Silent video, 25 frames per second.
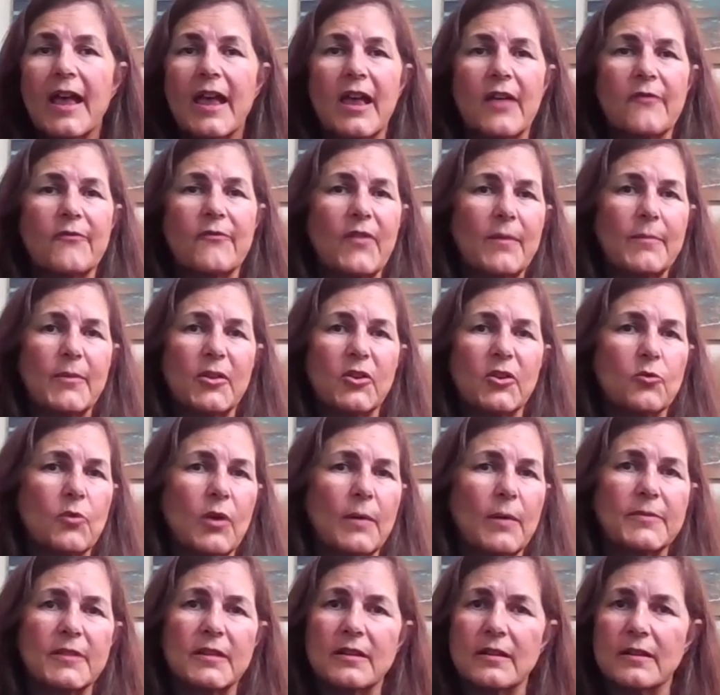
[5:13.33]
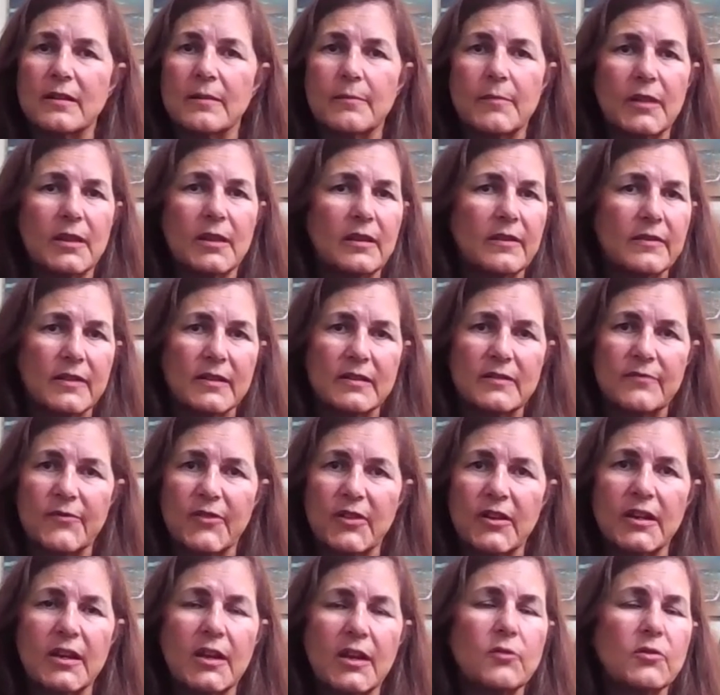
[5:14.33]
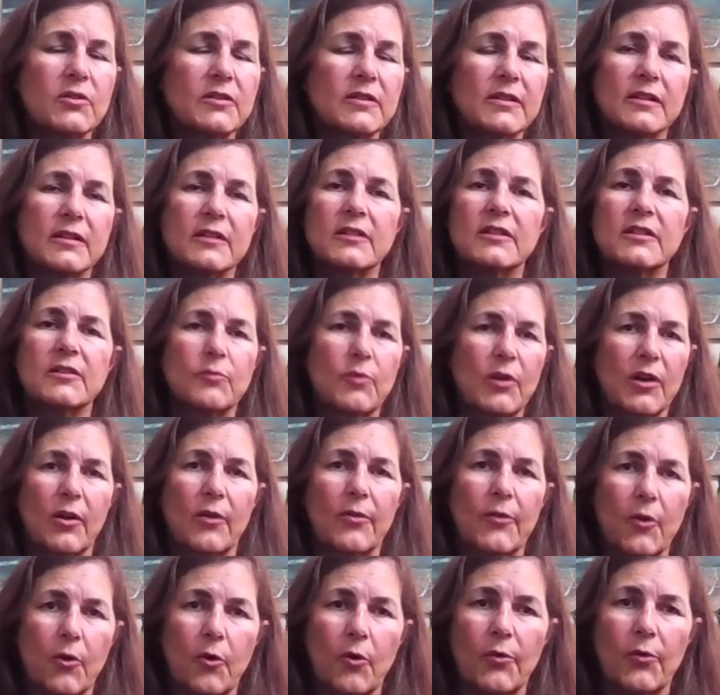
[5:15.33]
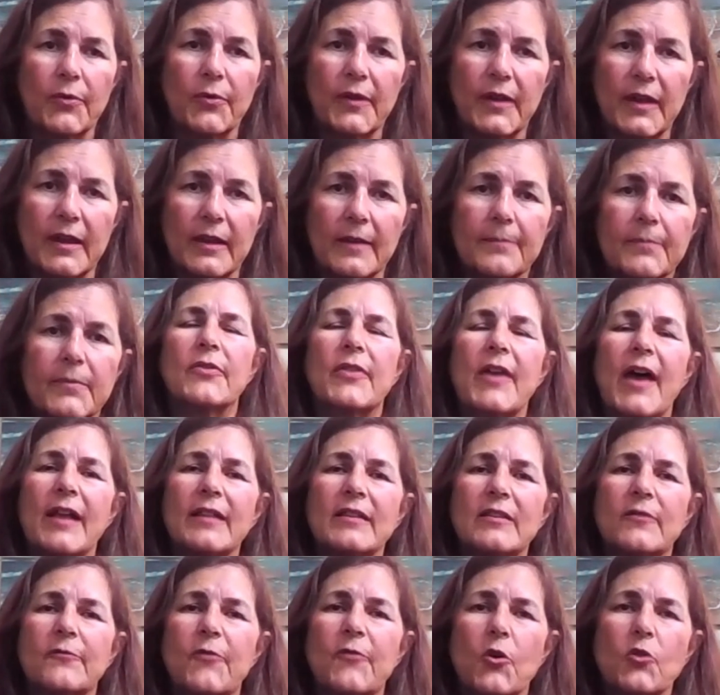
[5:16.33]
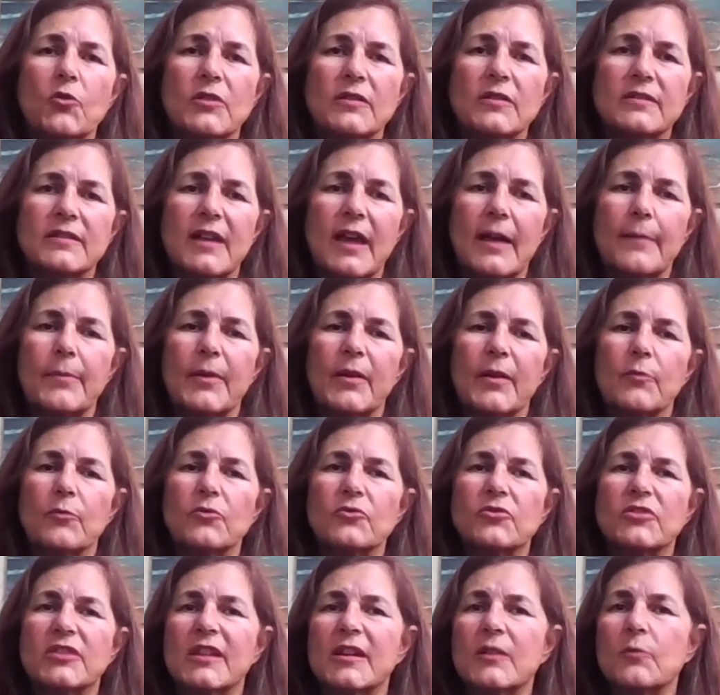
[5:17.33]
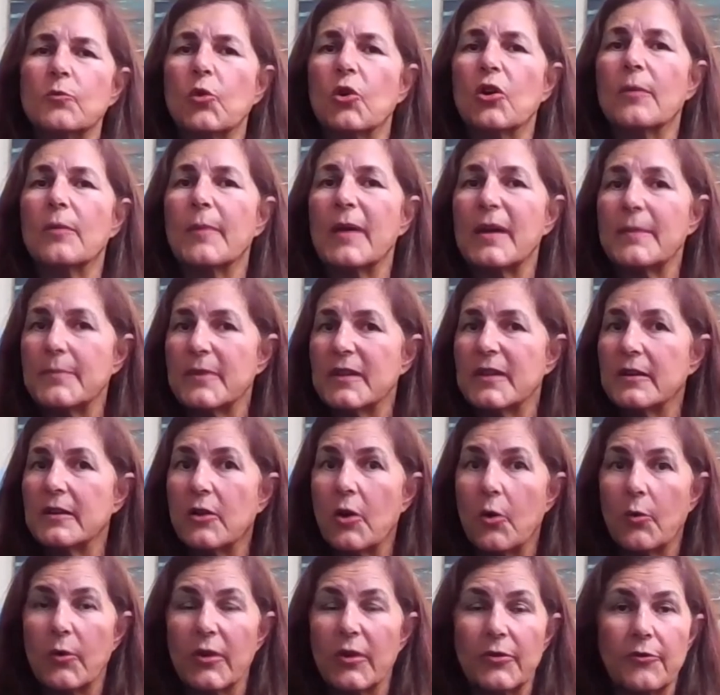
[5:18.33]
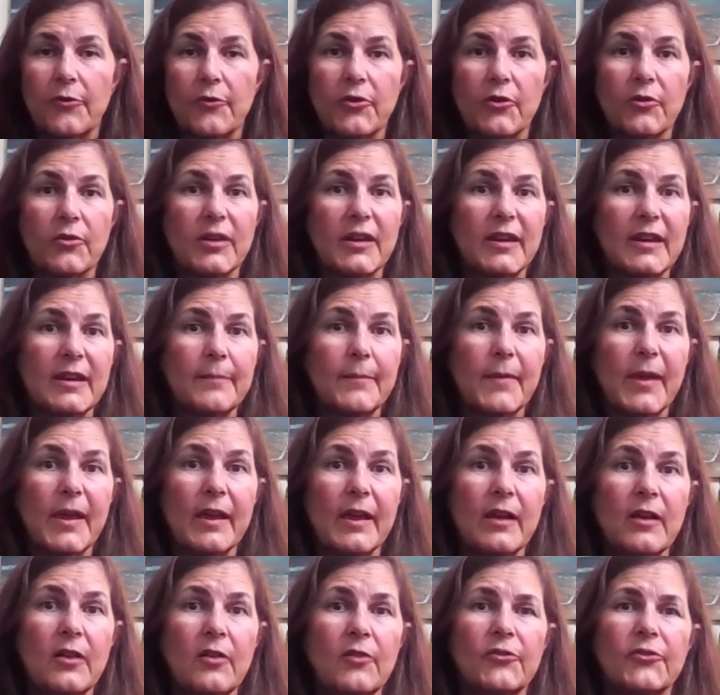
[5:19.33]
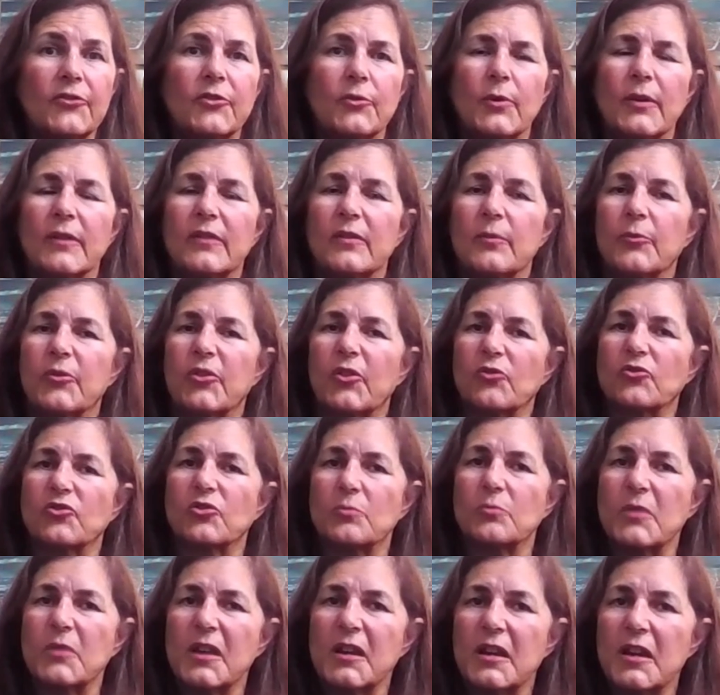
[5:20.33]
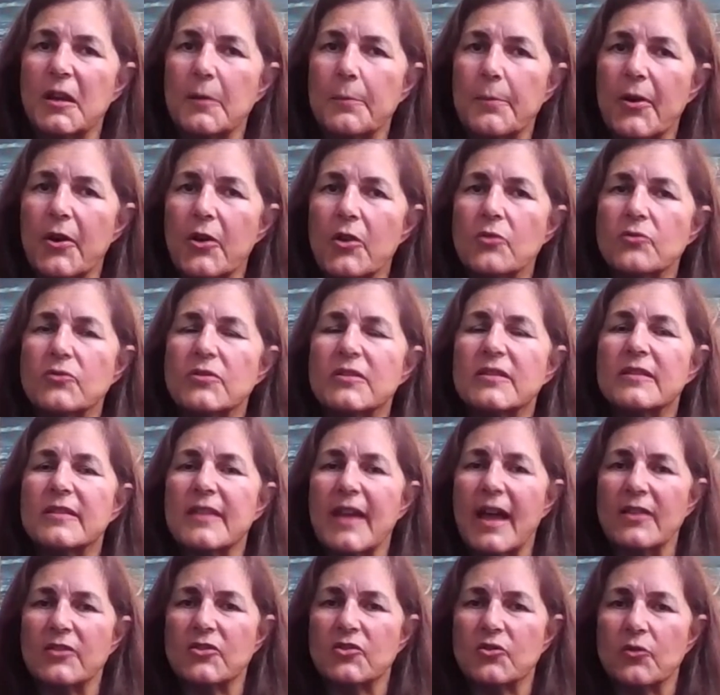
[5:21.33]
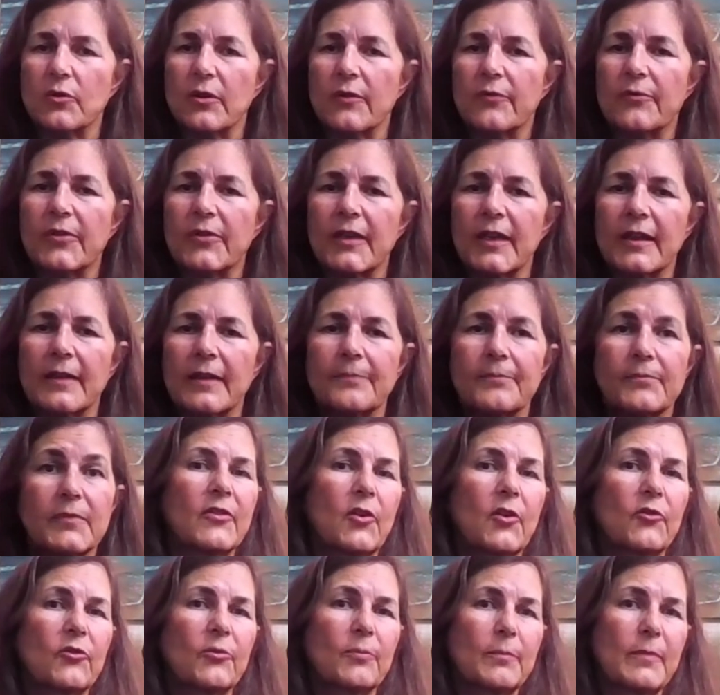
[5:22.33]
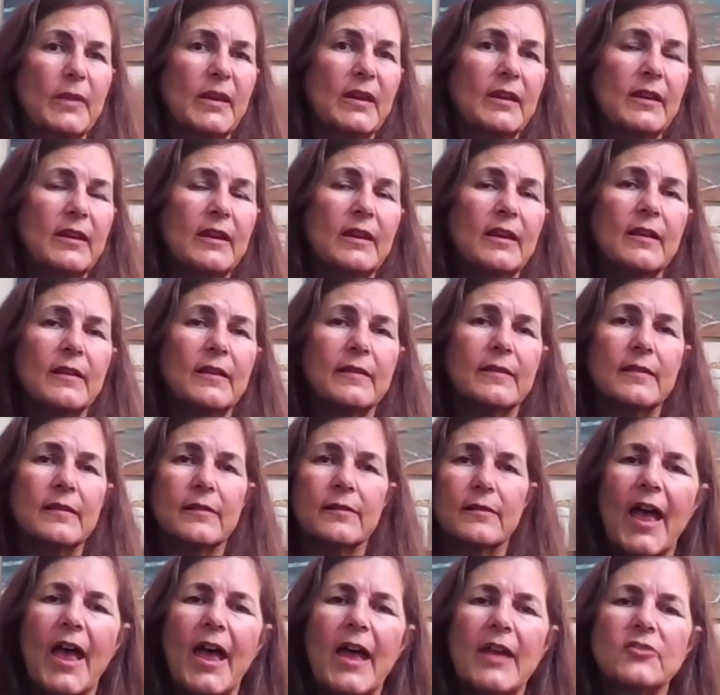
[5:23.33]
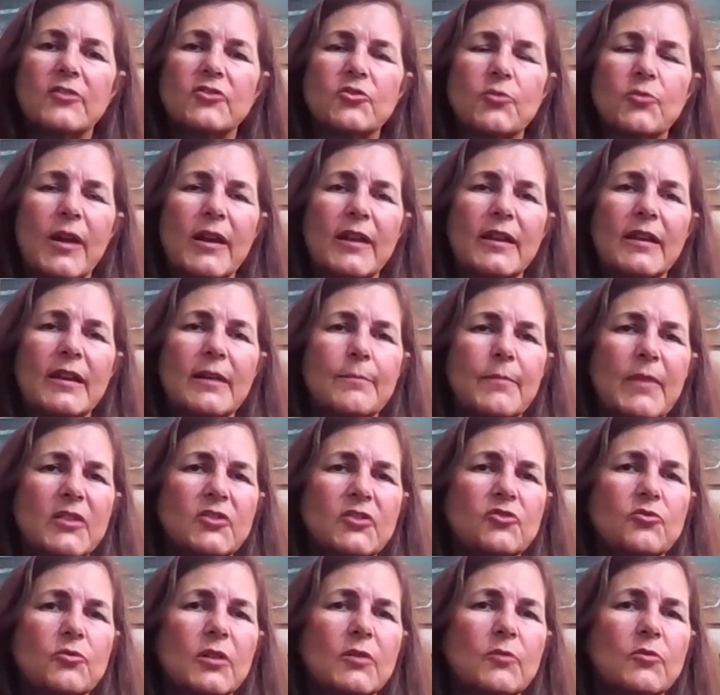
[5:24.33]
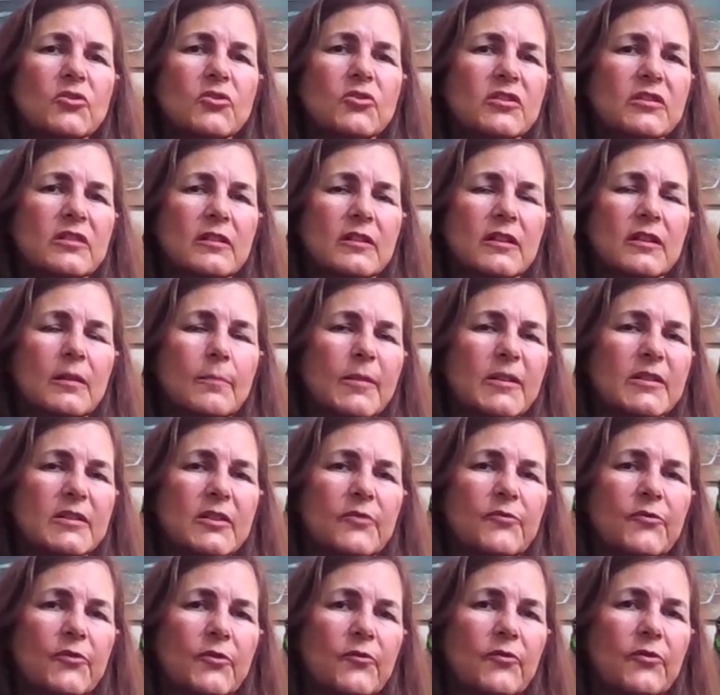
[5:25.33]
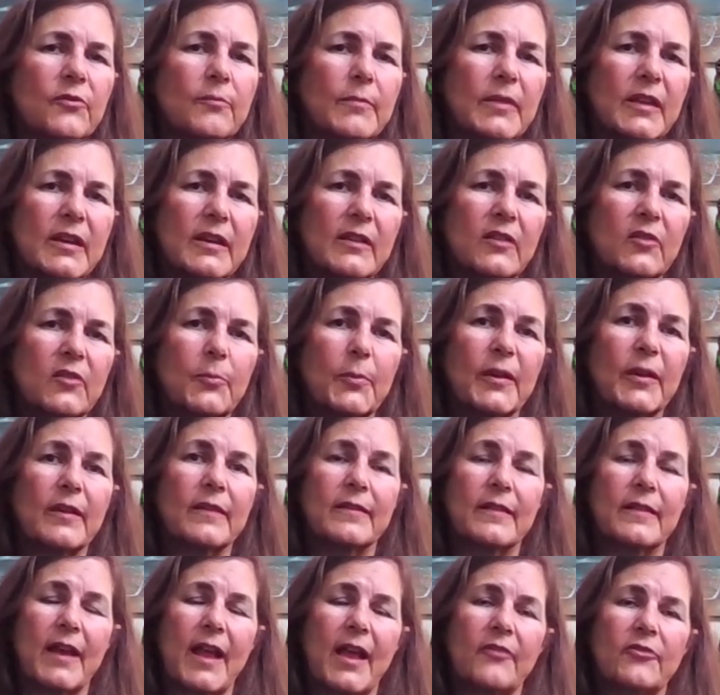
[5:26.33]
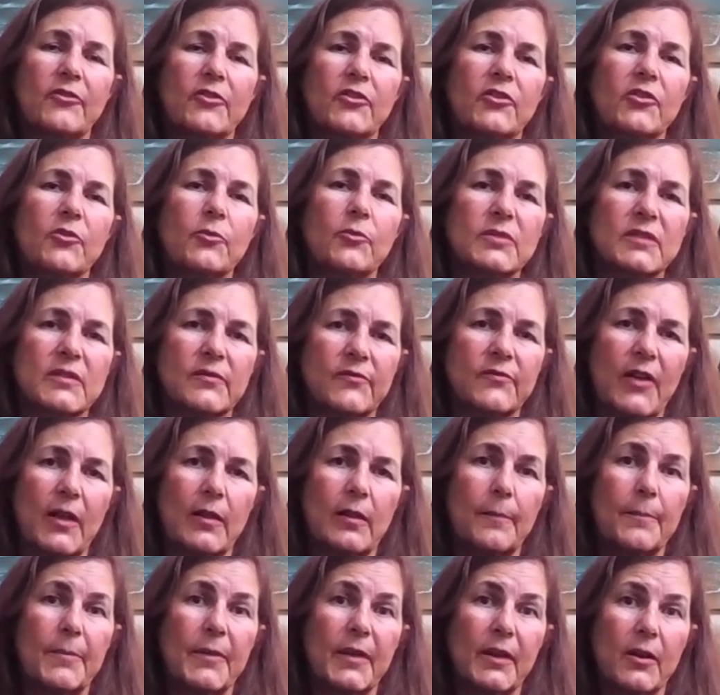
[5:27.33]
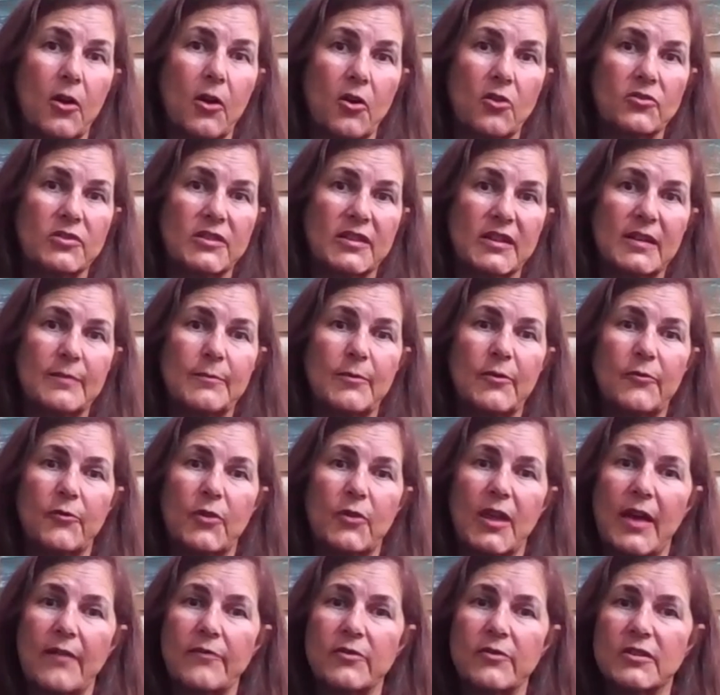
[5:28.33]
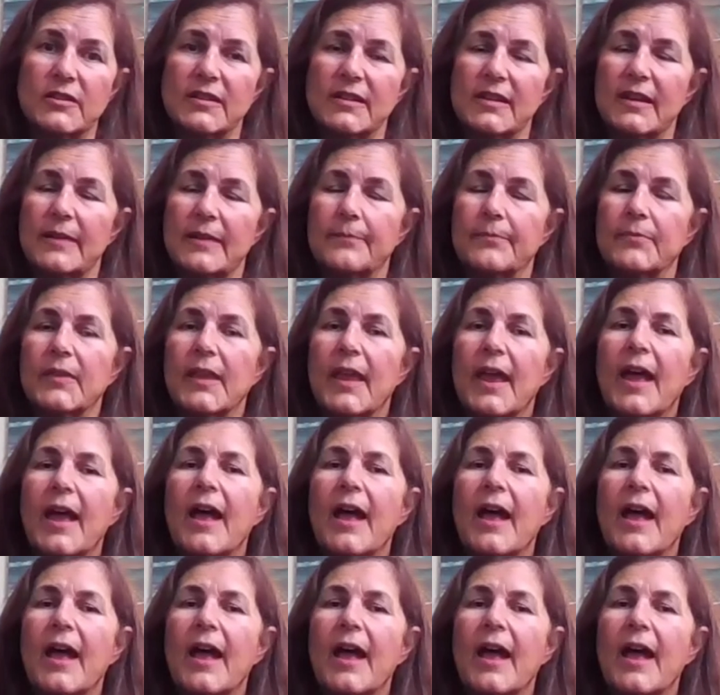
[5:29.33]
If I'm interrupted in the middle of this video, it's going to derail the whole thing. That's focus time. But routine work might be going through your emails, doing some social media posts, that sort of thing. There's meetings and training and mentoring, which is a little bit different from meetings because it has to do with developing our team if we have a team.